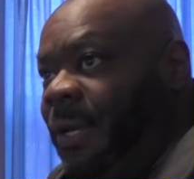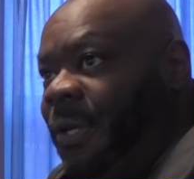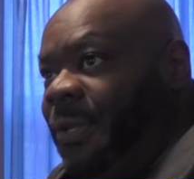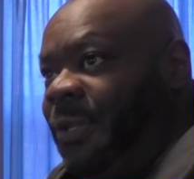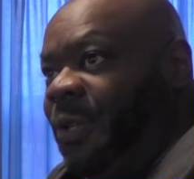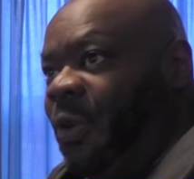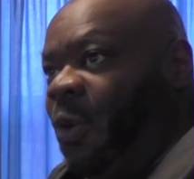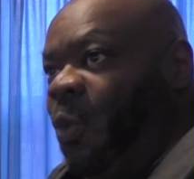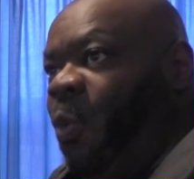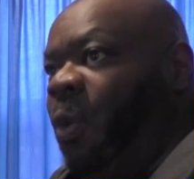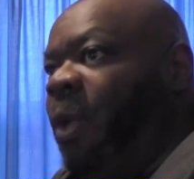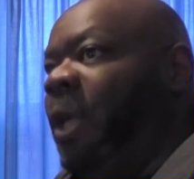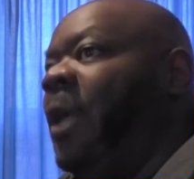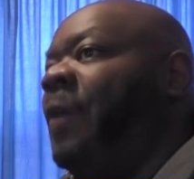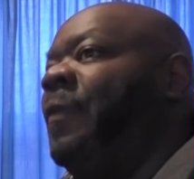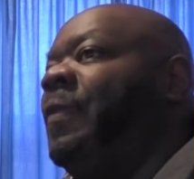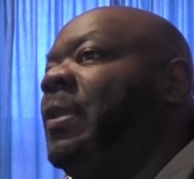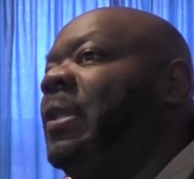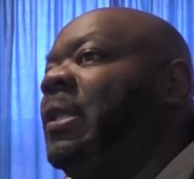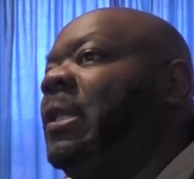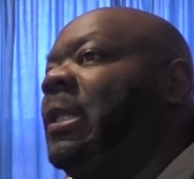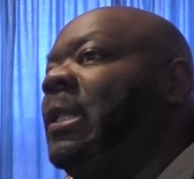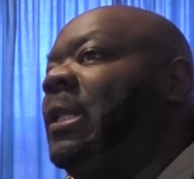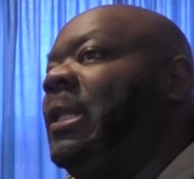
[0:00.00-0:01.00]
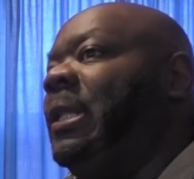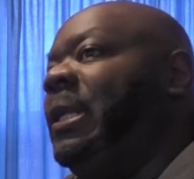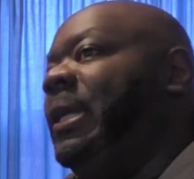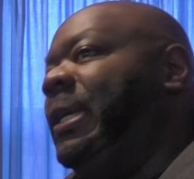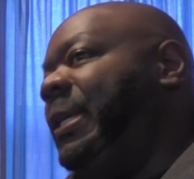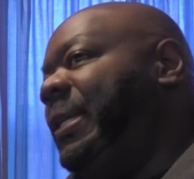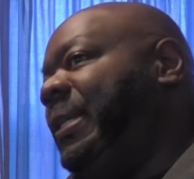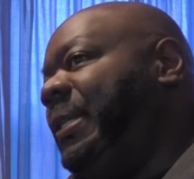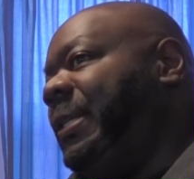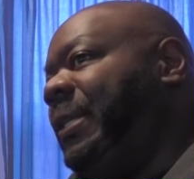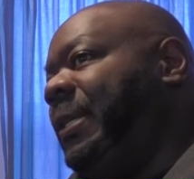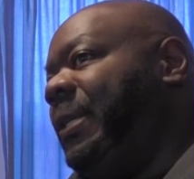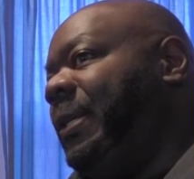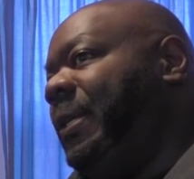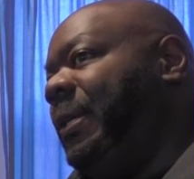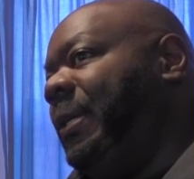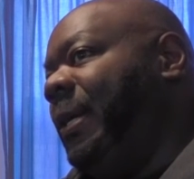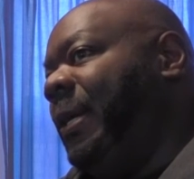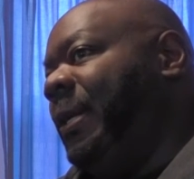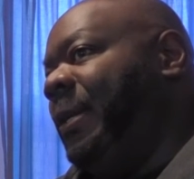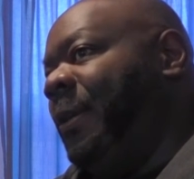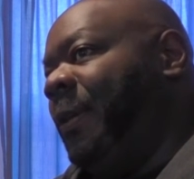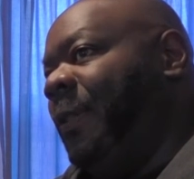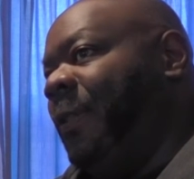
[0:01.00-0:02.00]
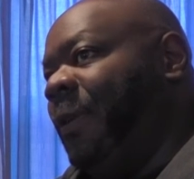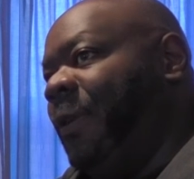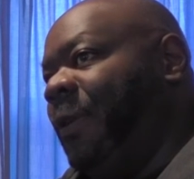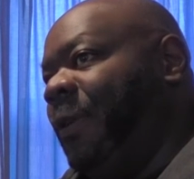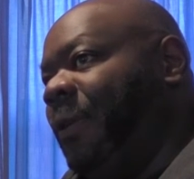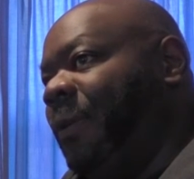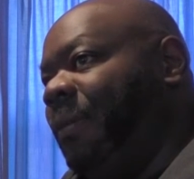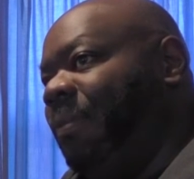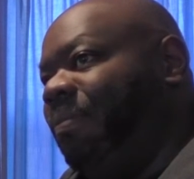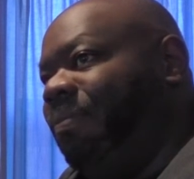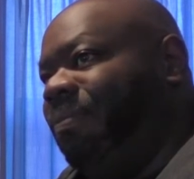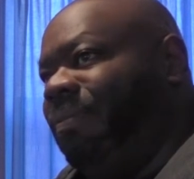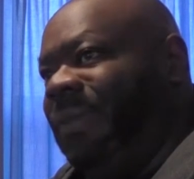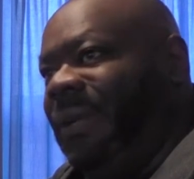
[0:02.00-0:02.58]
So we have at least another